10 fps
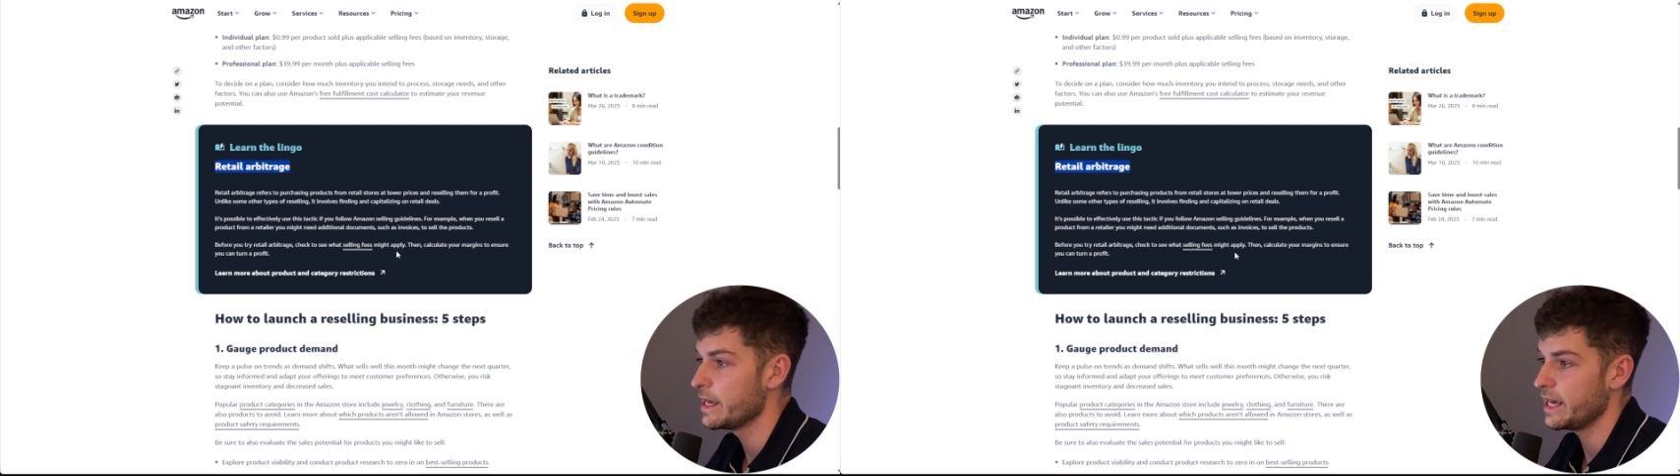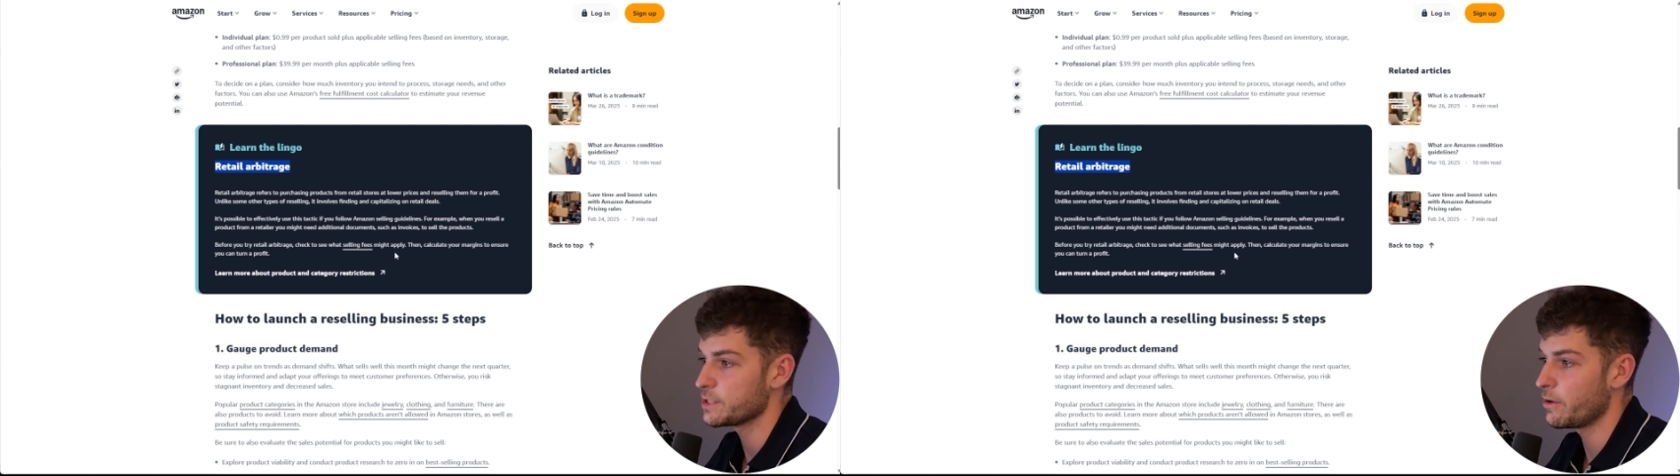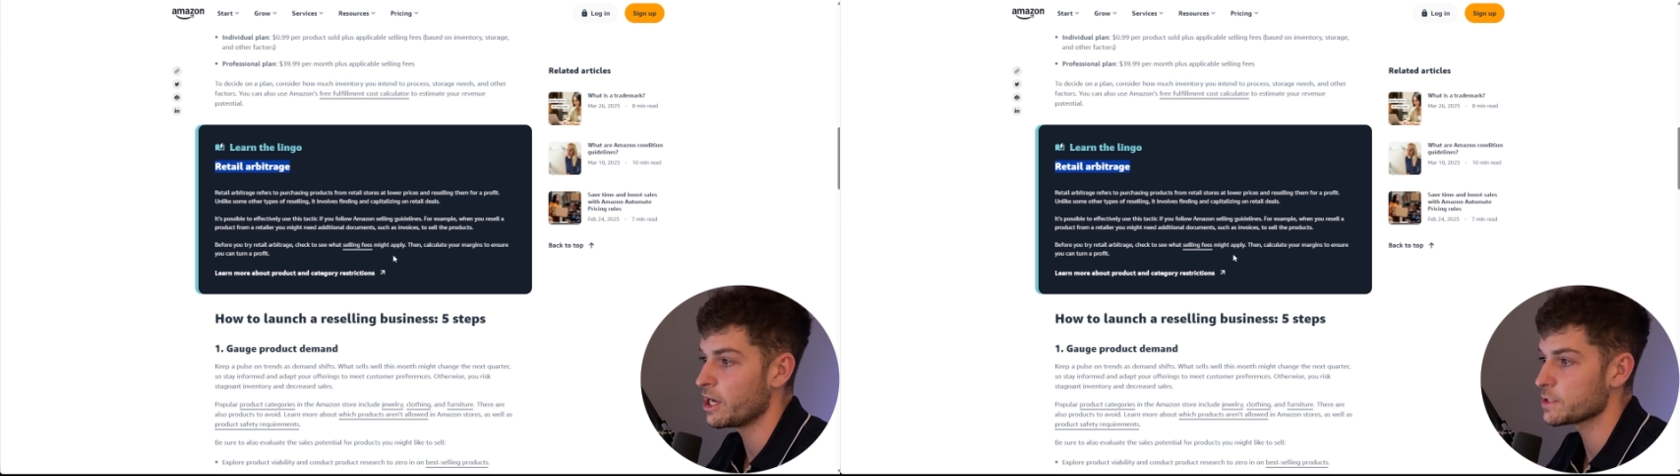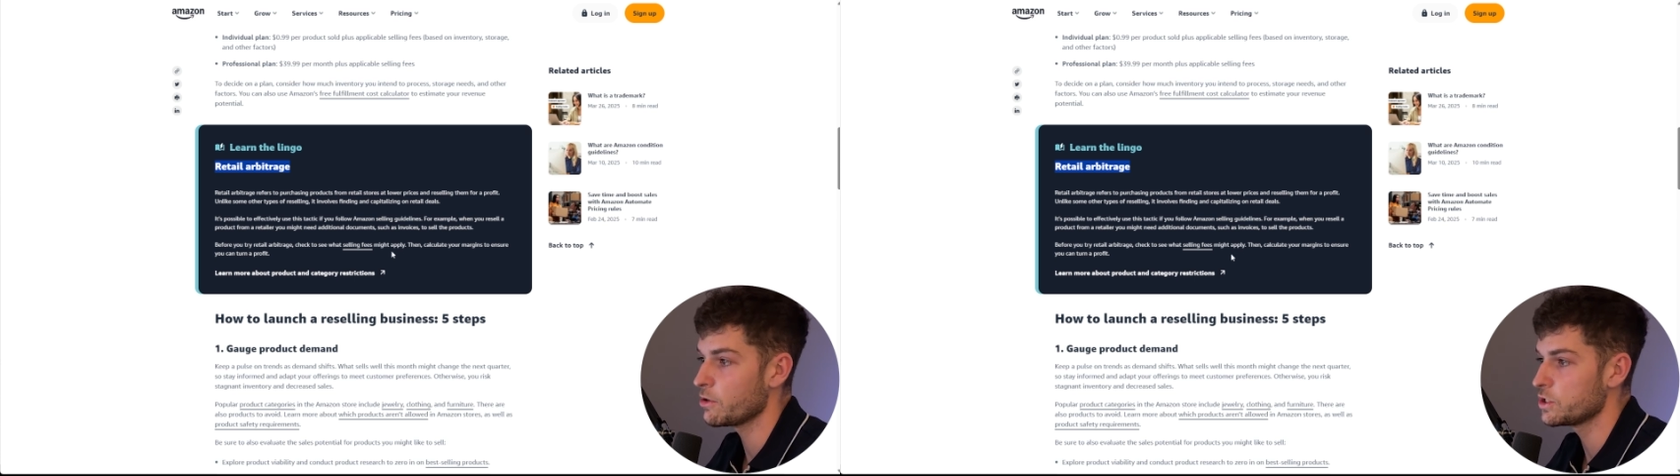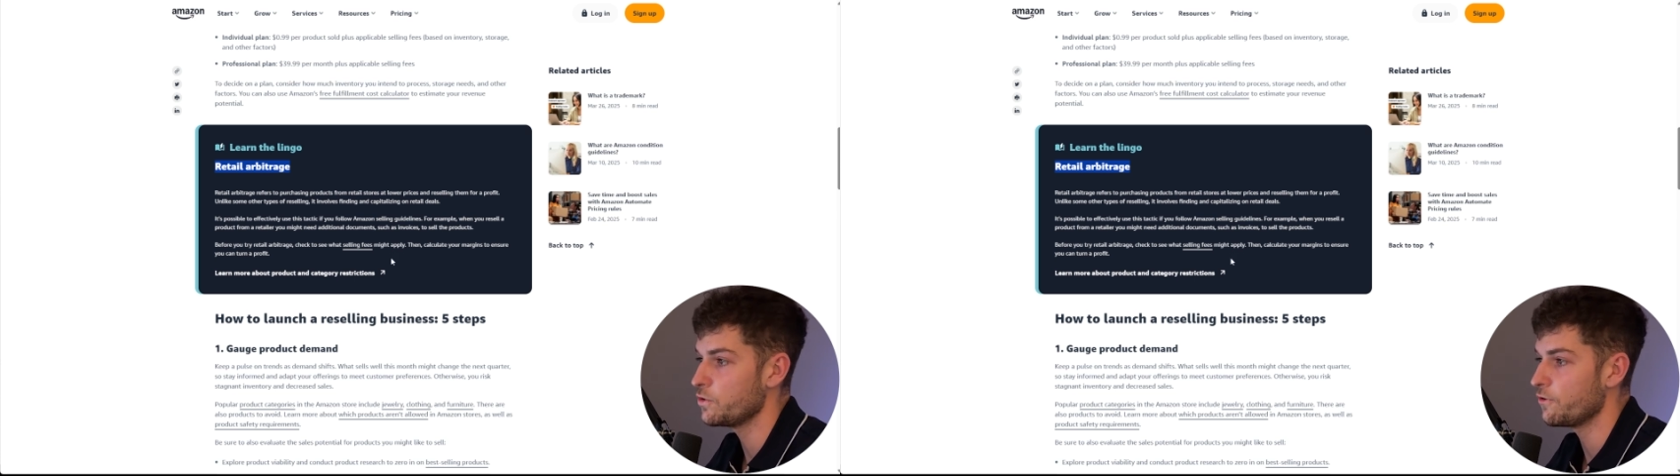It's
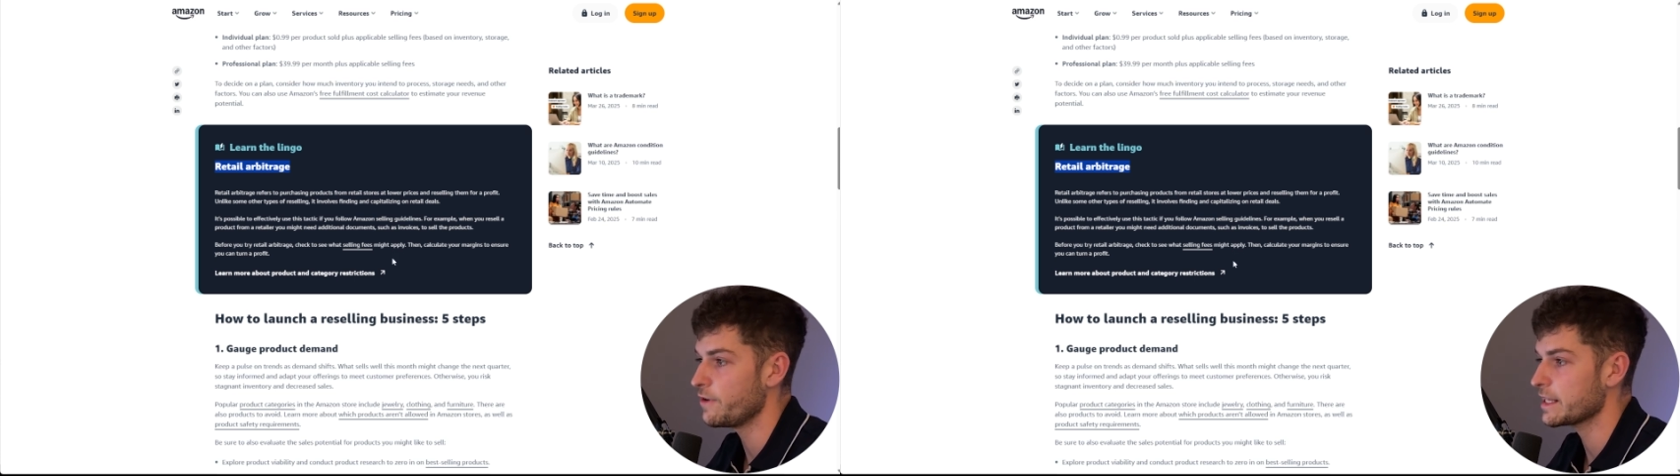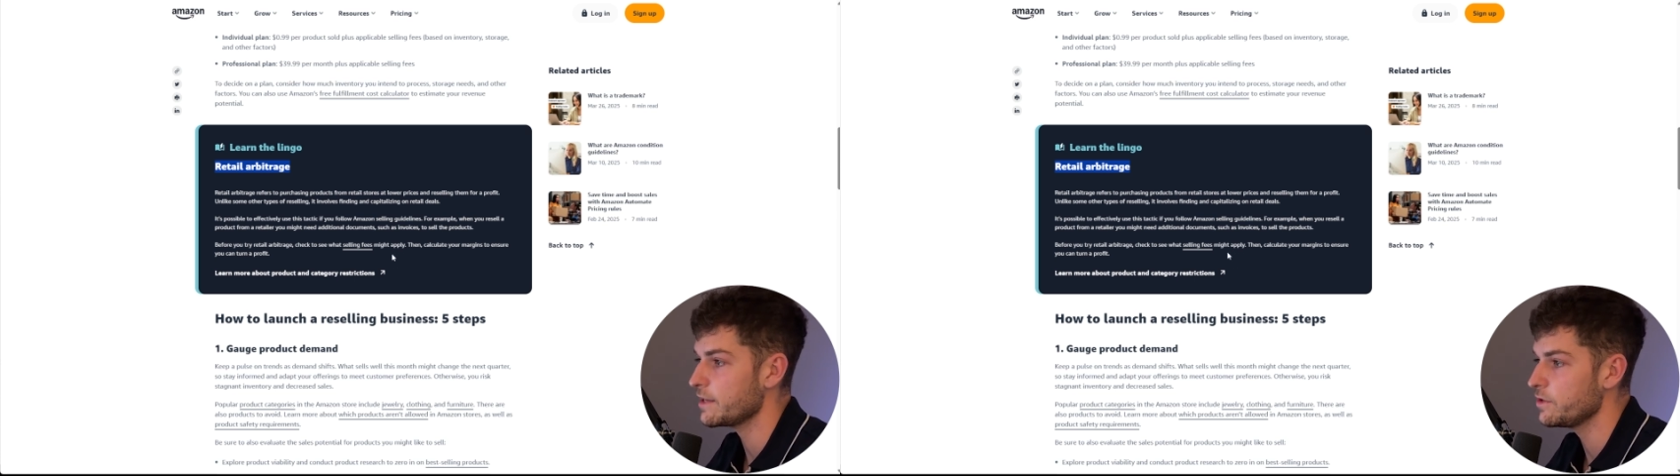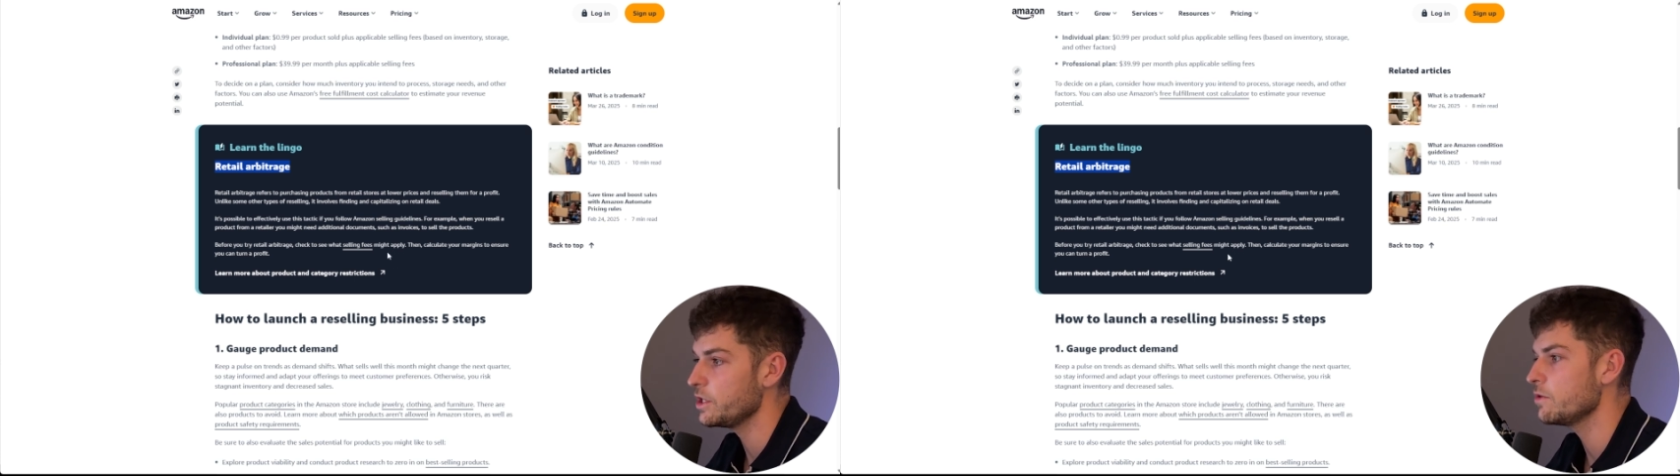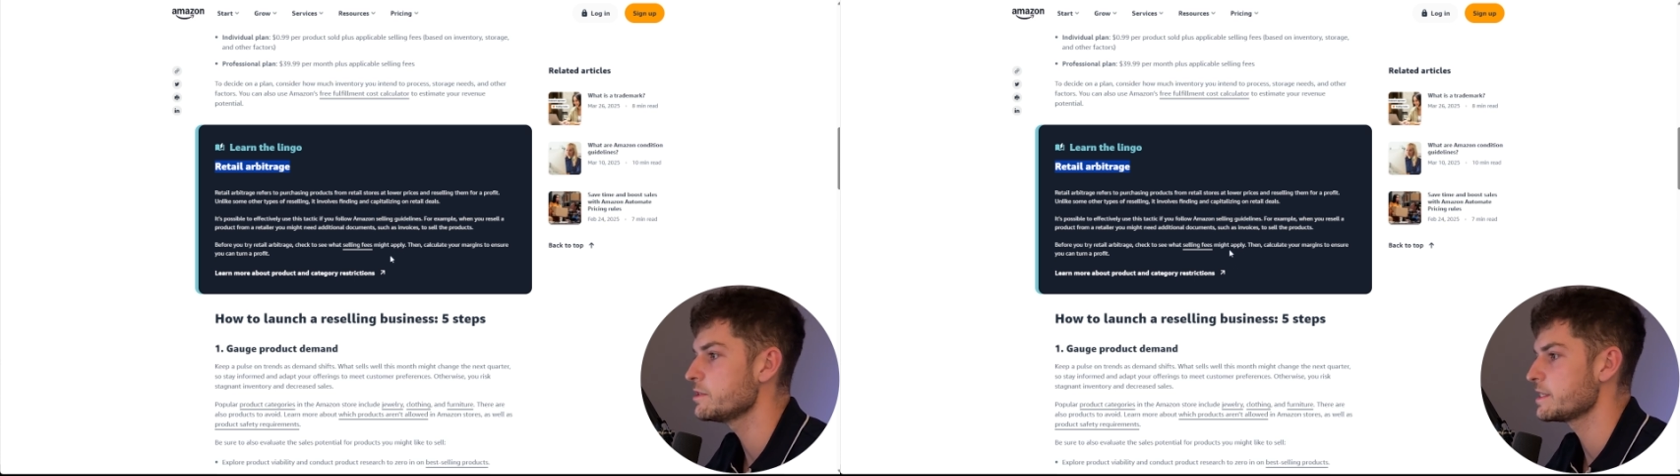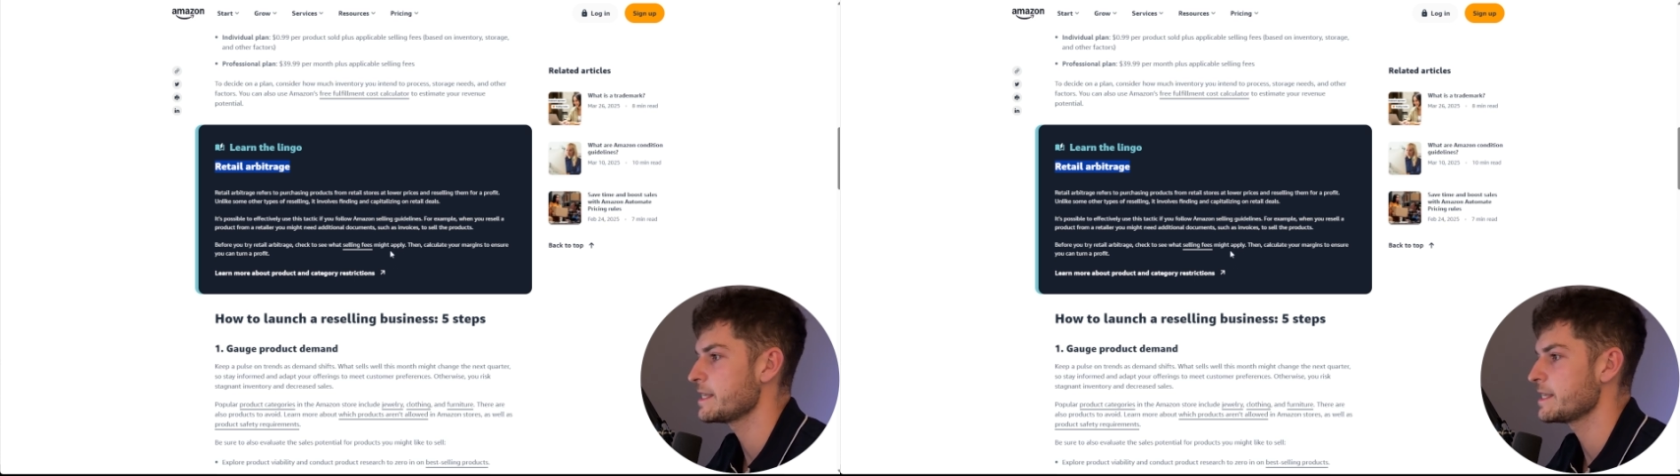possible to effectively use this